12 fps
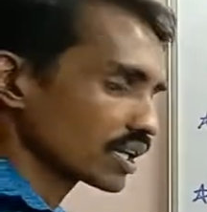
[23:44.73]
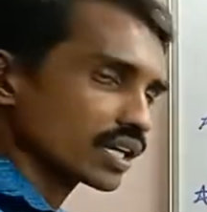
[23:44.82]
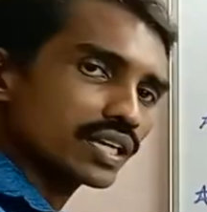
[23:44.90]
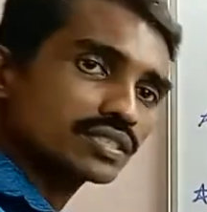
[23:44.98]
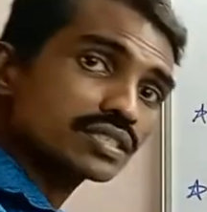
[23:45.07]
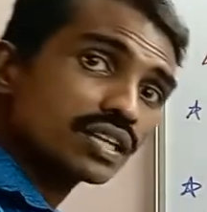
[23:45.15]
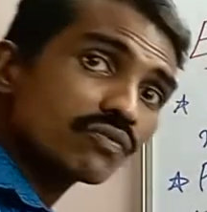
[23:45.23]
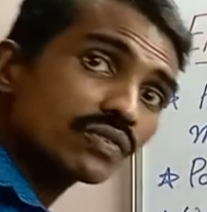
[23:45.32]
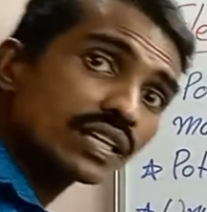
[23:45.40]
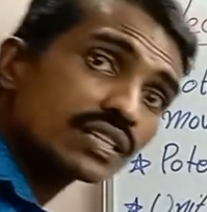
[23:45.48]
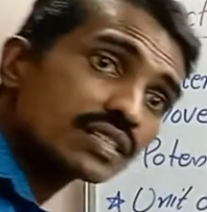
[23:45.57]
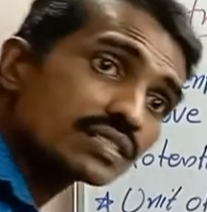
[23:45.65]
Instead of
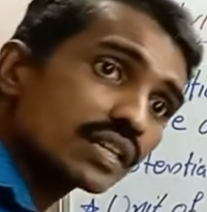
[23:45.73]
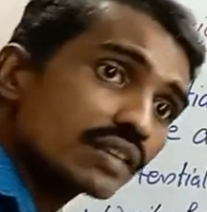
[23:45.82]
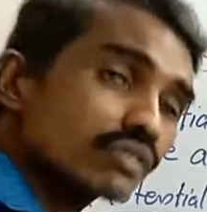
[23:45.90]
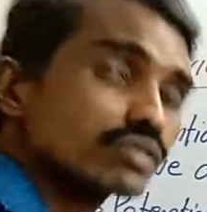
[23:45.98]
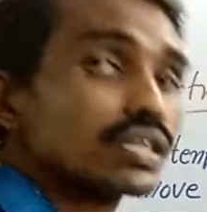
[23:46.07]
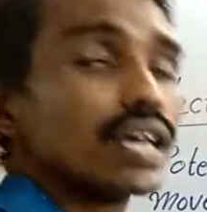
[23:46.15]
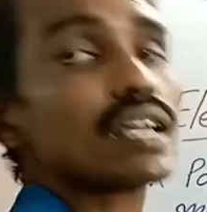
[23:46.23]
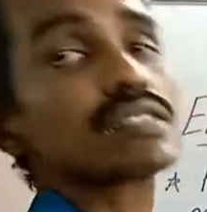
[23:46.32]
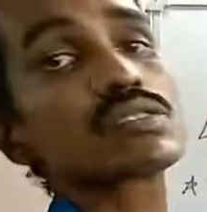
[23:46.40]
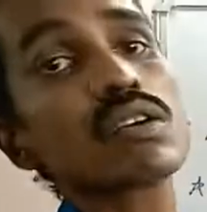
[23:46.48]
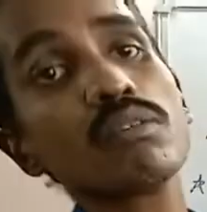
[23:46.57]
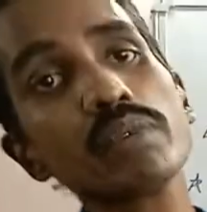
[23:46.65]
electric circuit, there are
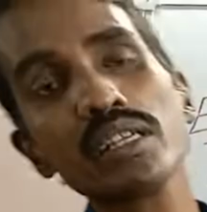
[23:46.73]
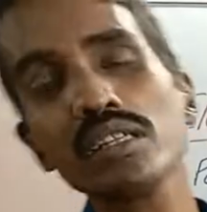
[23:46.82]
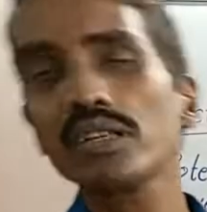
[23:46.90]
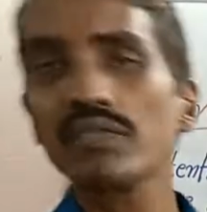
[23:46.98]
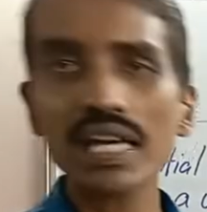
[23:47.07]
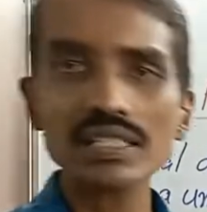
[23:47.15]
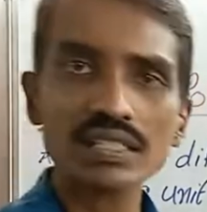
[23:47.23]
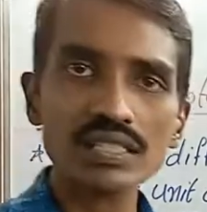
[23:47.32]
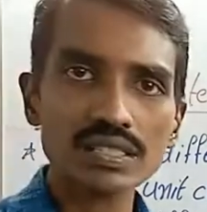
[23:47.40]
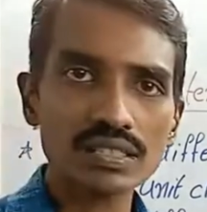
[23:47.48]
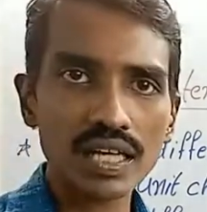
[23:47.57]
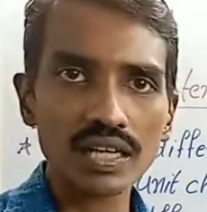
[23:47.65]
so many devices is
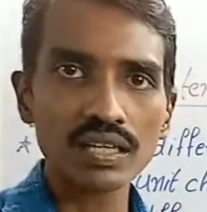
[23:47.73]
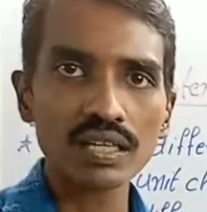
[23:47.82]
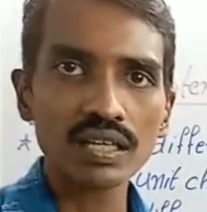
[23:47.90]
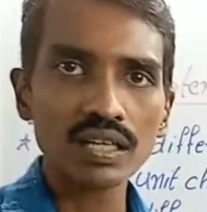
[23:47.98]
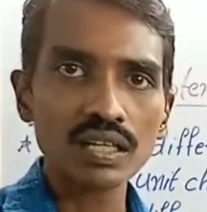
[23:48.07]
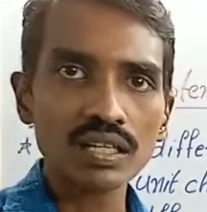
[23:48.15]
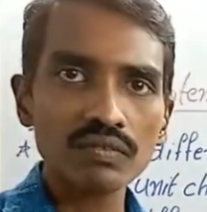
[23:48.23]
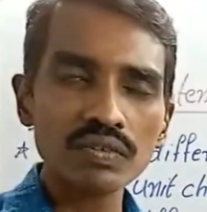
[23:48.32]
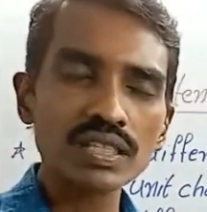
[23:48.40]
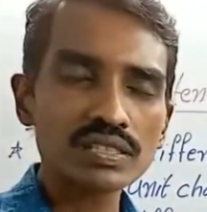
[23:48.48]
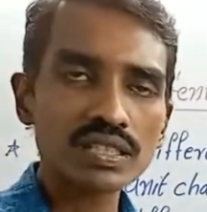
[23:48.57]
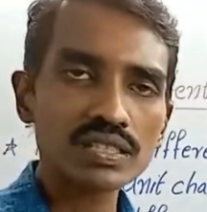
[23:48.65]
there. We
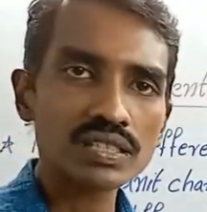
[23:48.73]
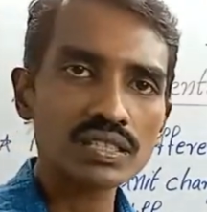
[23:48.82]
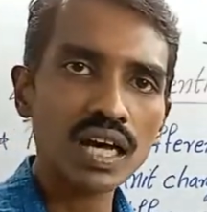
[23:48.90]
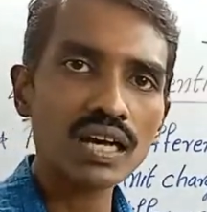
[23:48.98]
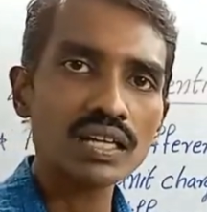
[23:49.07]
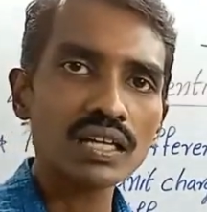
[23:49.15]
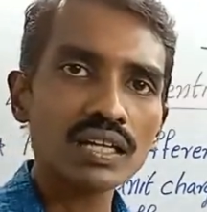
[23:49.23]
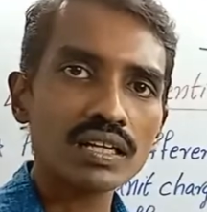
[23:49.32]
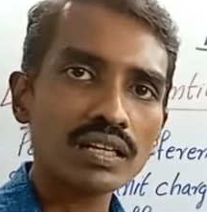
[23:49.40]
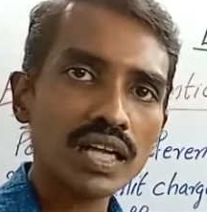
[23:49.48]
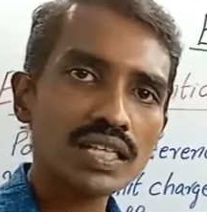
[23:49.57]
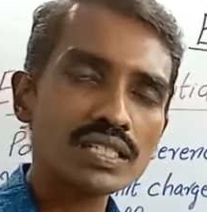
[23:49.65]
discuss in the
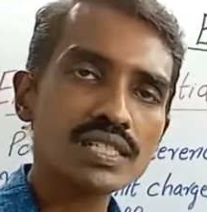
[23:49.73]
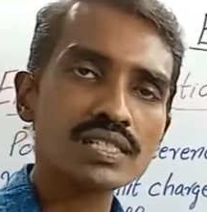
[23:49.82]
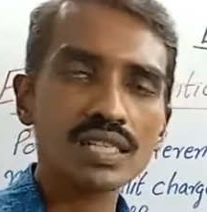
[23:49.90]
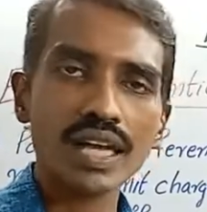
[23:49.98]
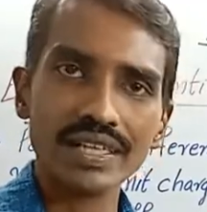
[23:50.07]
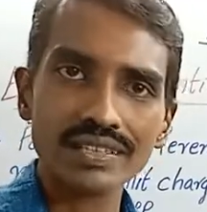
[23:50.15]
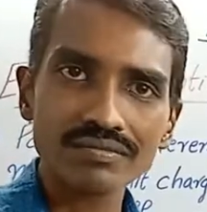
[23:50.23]
next slide.